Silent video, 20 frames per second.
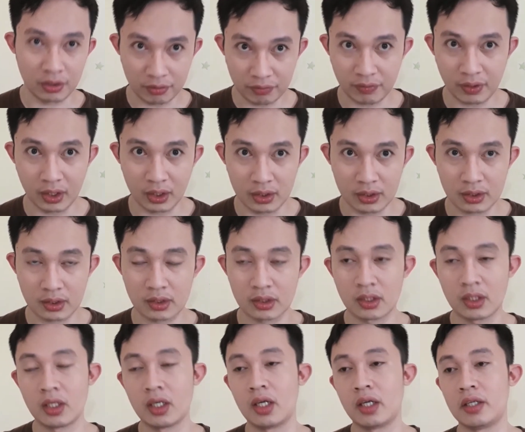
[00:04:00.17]
your face,
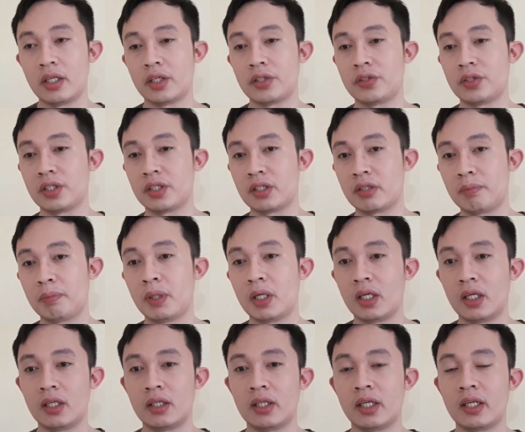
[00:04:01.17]
not just
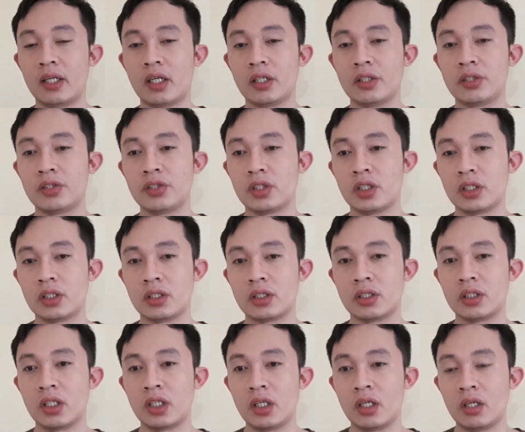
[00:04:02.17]
pin and not just
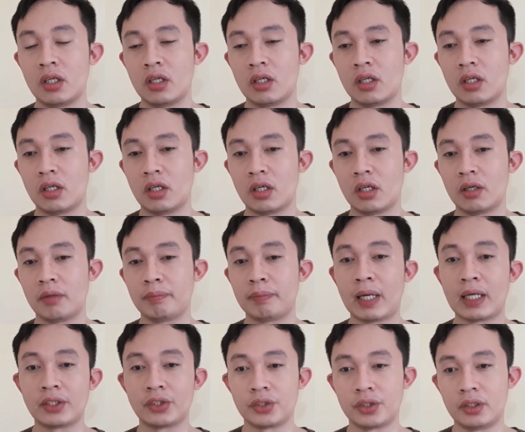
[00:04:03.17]

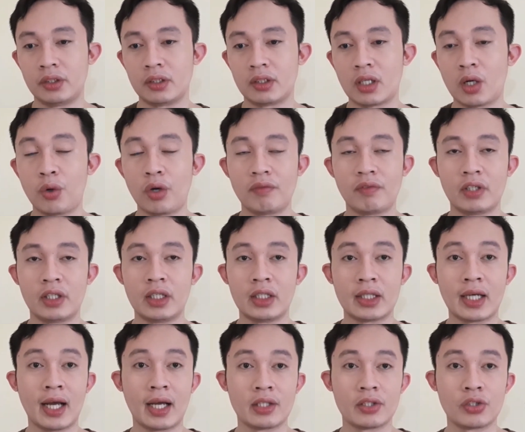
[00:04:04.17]
turn. However, it
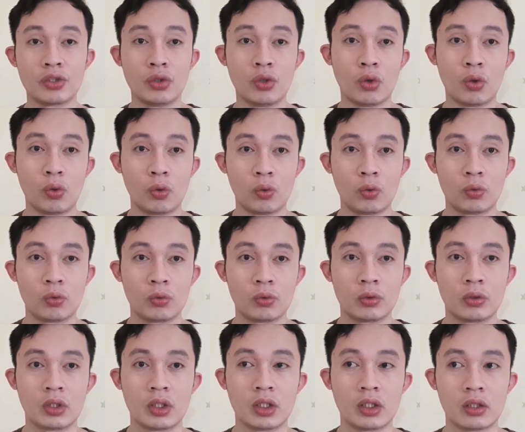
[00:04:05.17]
has no
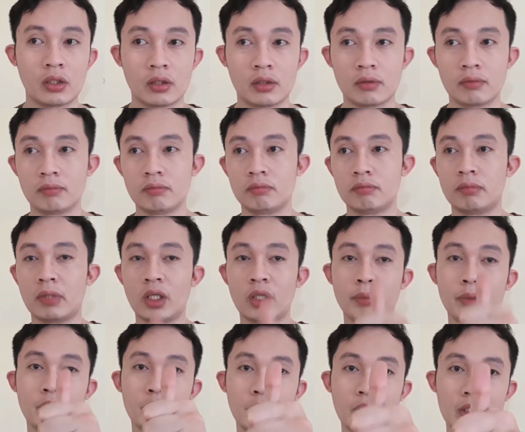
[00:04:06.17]

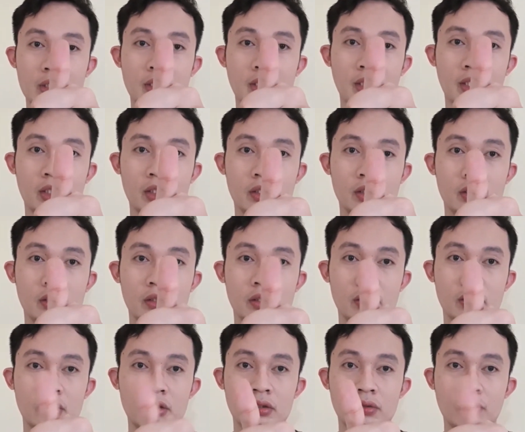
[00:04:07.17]
biometrics, like
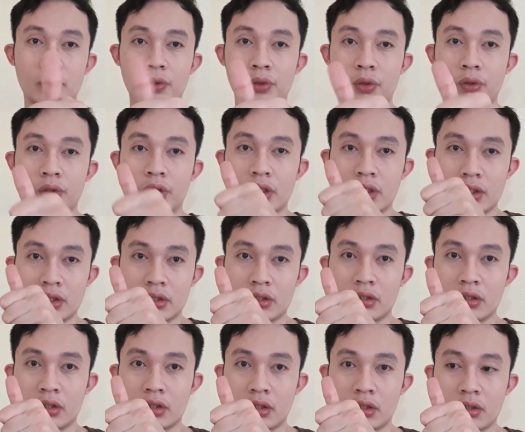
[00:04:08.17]
what do you call this,
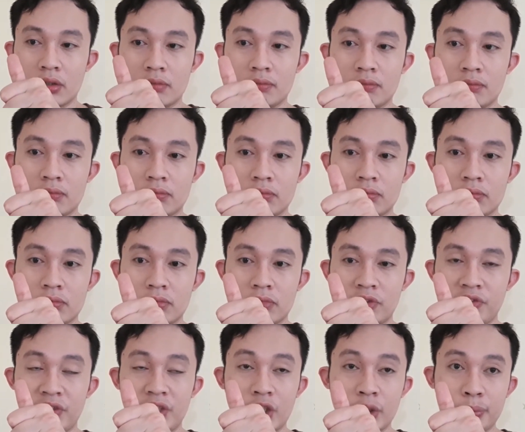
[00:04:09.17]

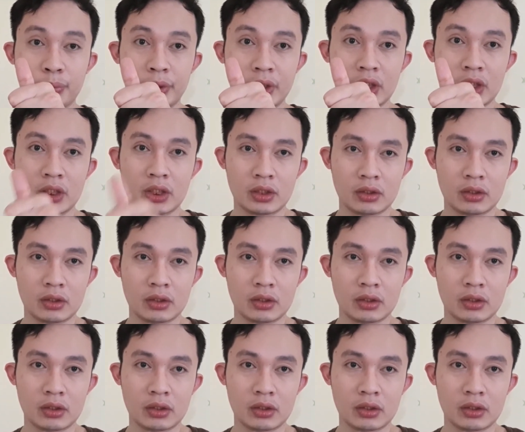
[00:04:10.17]
fingerprint.